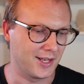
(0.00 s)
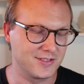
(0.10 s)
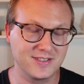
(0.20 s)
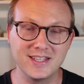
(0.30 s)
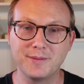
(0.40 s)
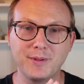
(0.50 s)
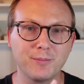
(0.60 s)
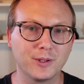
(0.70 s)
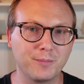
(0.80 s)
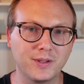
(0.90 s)
seeing
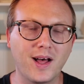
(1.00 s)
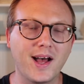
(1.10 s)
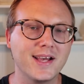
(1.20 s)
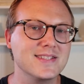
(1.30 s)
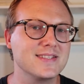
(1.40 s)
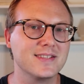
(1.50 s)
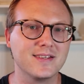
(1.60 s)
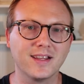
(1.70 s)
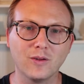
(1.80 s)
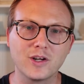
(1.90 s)
people apply
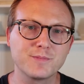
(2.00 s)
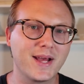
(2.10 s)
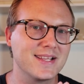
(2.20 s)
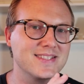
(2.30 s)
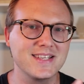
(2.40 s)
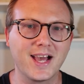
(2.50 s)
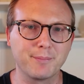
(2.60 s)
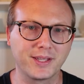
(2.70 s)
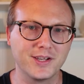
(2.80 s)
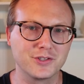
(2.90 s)
to Launchpad, seeing
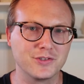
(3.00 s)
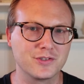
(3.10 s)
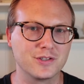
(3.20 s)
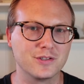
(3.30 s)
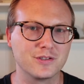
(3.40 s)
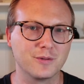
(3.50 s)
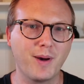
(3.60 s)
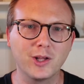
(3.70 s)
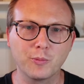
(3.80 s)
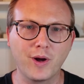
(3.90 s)
applications to
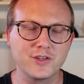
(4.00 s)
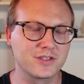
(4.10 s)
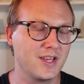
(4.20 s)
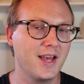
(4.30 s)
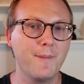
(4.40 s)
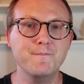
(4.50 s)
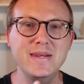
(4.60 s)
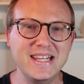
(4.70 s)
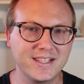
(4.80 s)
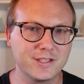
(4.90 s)
Apollo projects,
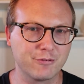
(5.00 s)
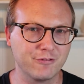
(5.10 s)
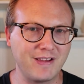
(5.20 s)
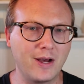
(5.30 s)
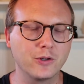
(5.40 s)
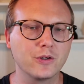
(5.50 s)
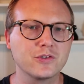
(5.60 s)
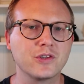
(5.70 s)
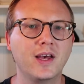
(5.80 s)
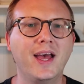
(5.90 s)
meeting different
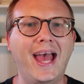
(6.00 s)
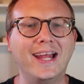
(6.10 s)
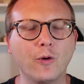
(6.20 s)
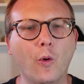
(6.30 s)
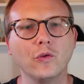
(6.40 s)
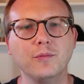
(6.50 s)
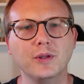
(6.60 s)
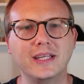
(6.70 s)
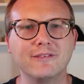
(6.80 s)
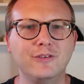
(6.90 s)
founders. And
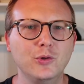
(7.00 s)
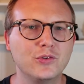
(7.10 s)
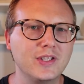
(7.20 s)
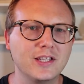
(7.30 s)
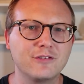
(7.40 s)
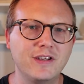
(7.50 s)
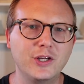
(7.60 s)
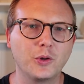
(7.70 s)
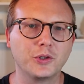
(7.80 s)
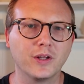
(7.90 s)
ultimately, if you see this
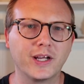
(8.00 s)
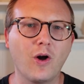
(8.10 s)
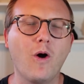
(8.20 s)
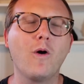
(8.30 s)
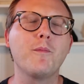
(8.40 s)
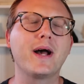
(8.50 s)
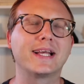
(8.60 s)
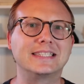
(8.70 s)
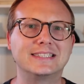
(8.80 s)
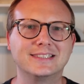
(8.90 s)
video and you're like, oh
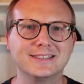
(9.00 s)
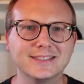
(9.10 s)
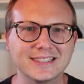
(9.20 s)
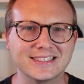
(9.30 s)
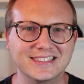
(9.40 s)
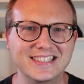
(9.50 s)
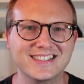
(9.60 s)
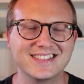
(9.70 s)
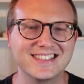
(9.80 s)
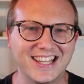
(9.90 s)
my God,
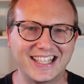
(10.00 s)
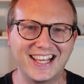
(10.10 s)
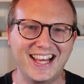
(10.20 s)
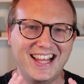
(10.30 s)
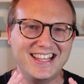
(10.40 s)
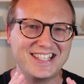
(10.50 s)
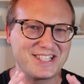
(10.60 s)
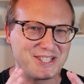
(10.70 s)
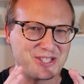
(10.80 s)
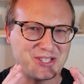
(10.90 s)

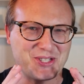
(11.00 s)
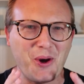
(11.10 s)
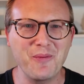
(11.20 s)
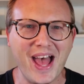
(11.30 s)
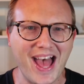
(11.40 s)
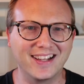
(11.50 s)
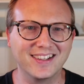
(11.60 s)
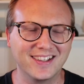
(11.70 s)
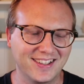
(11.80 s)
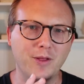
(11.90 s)
this is so
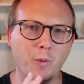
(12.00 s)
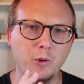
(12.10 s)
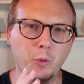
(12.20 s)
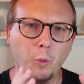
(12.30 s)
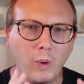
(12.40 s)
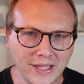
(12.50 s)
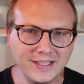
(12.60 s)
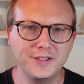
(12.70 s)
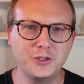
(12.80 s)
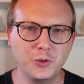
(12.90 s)
bad, what you
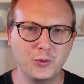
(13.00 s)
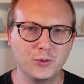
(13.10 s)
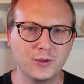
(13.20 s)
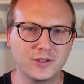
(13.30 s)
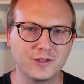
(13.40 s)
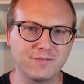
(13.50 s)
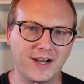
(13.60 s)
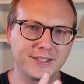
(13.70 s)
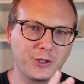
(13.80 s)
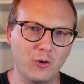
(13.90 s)
really need to do to
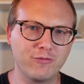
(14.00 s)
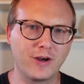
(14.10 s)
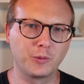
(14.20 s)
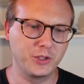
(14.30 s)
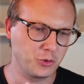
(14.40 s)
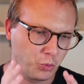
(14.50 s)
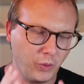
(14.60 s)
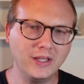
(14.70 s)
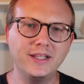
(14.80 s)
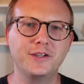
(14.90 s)
find a co-founder, what you
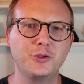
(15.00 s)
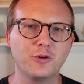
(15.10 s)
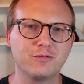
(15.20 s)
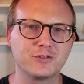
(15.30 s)
really need to do to